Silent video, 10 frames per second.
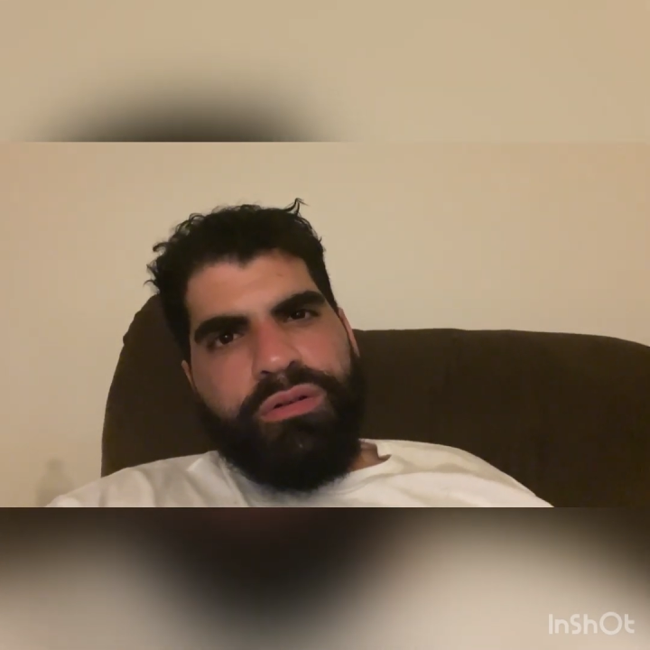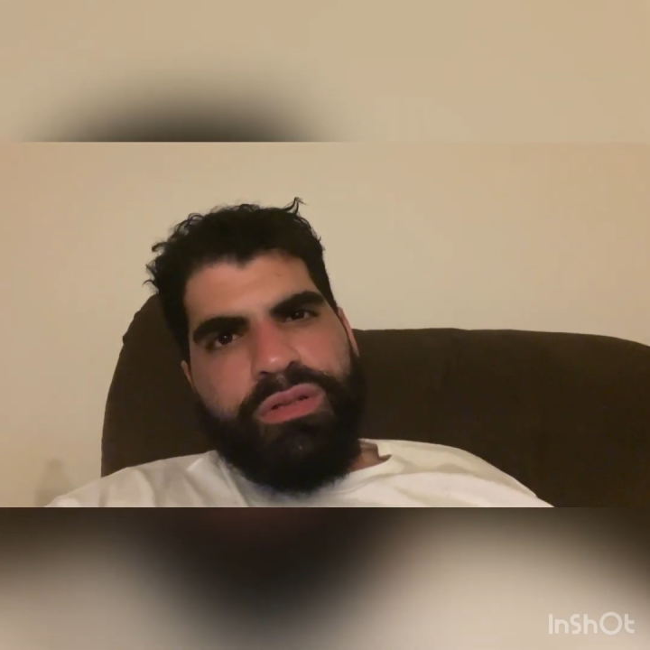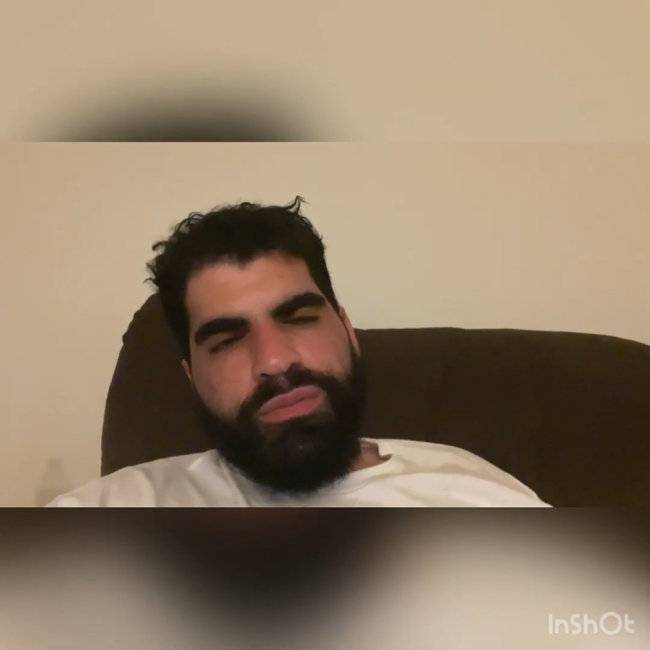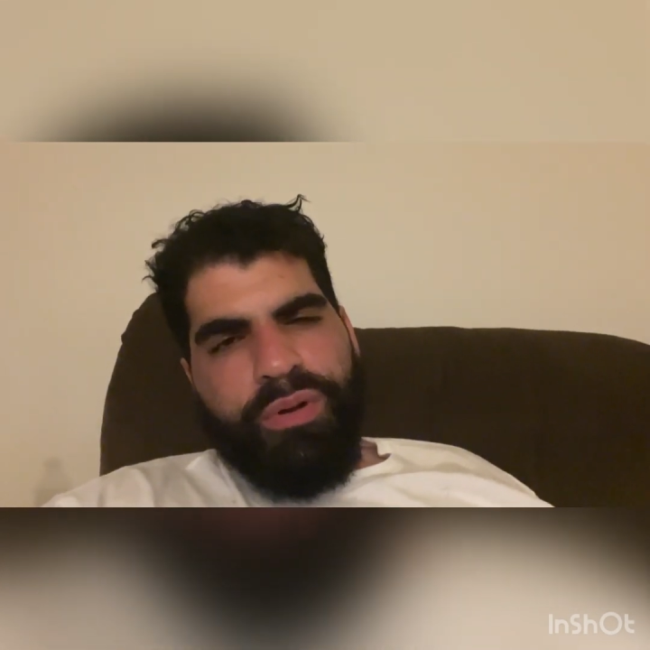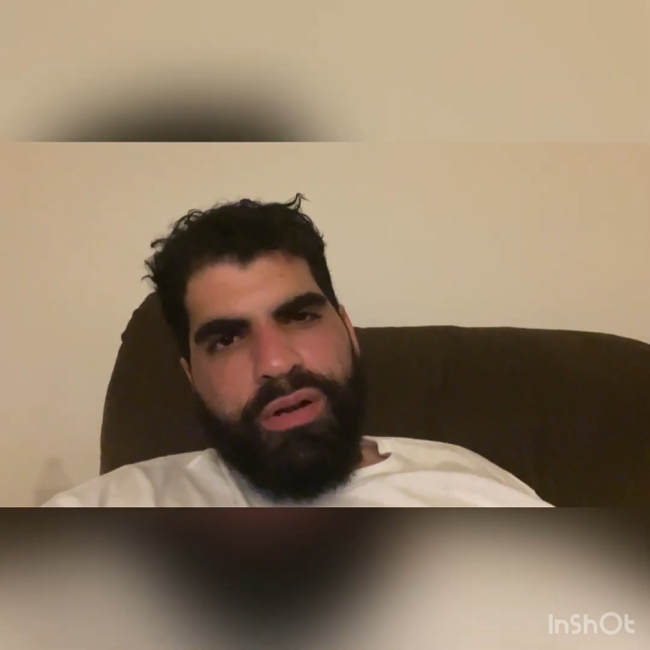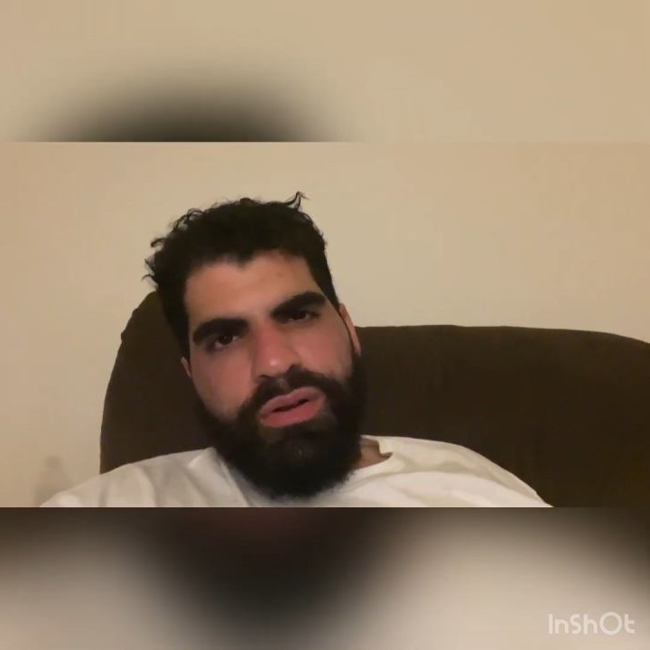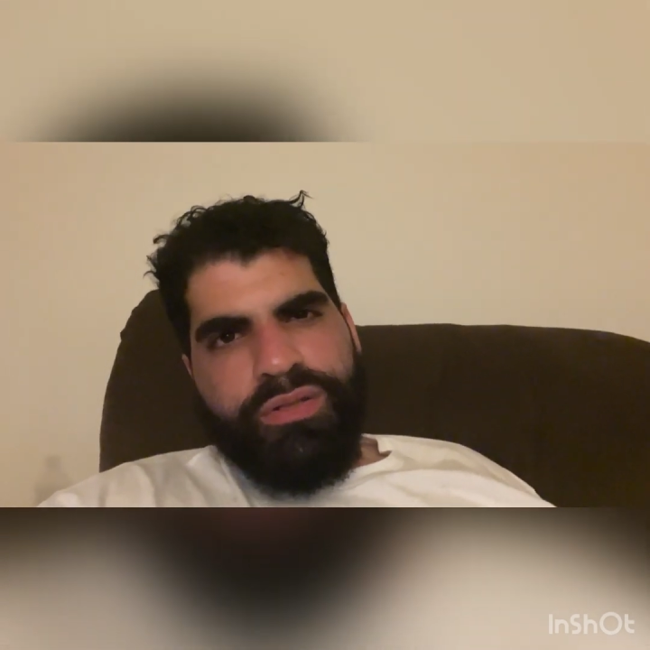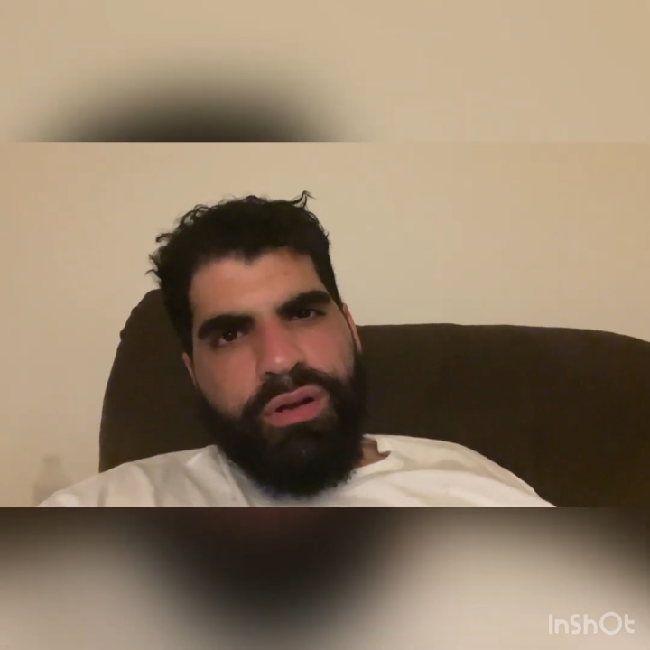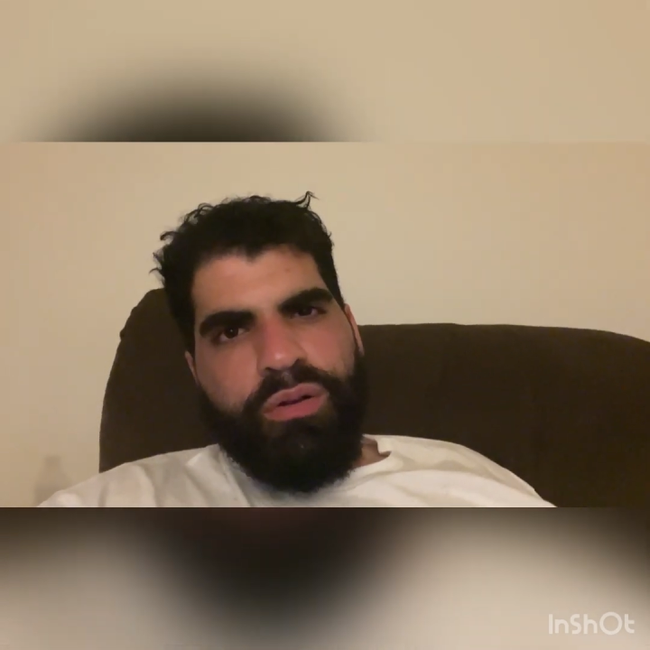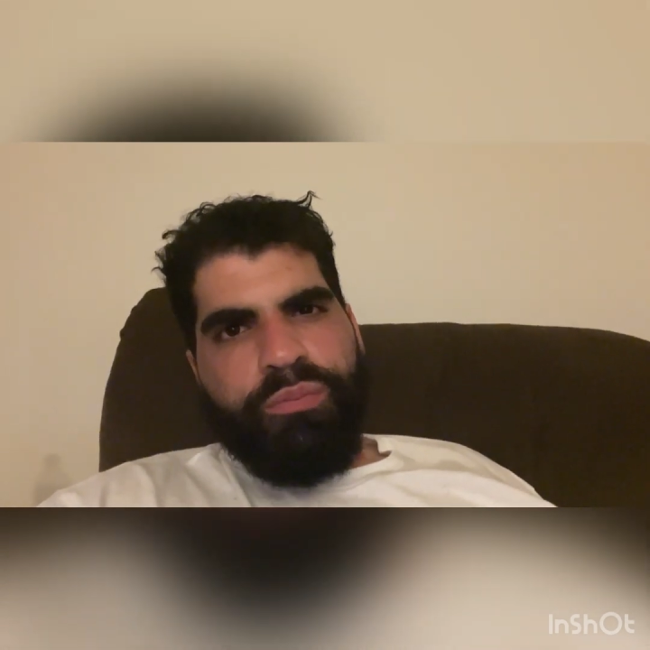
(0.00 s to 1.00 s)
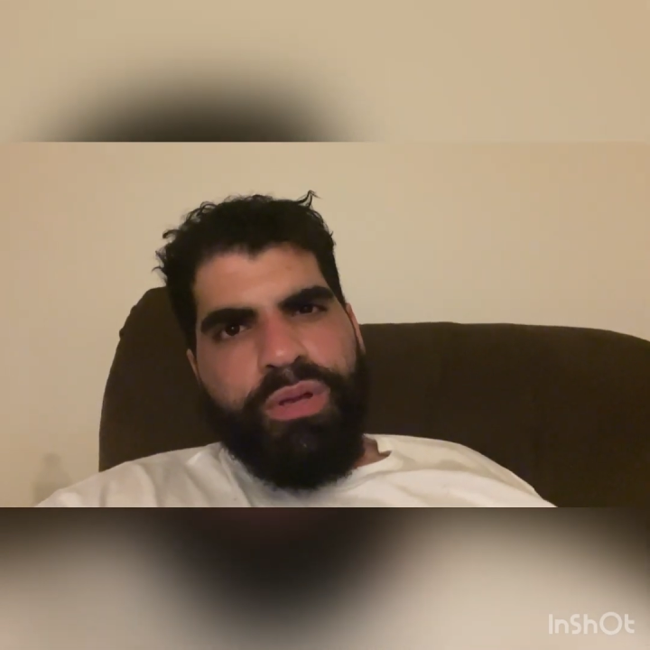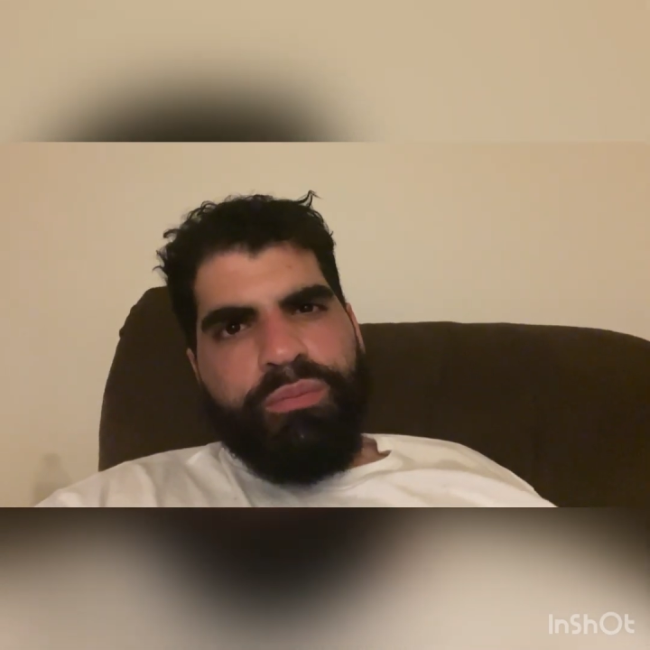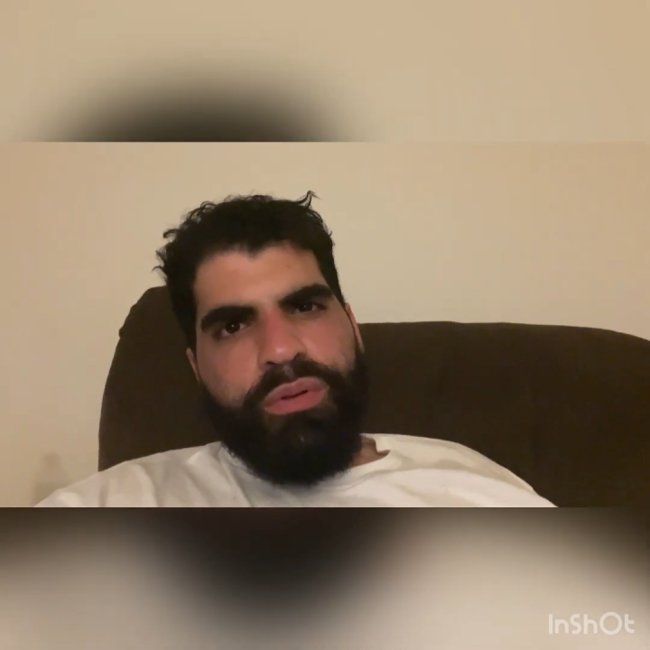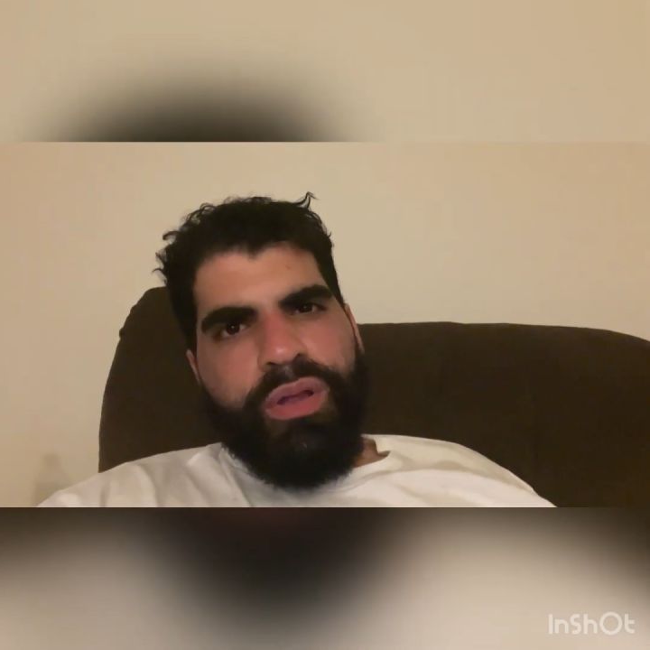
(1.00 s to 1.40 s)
inspire and to help people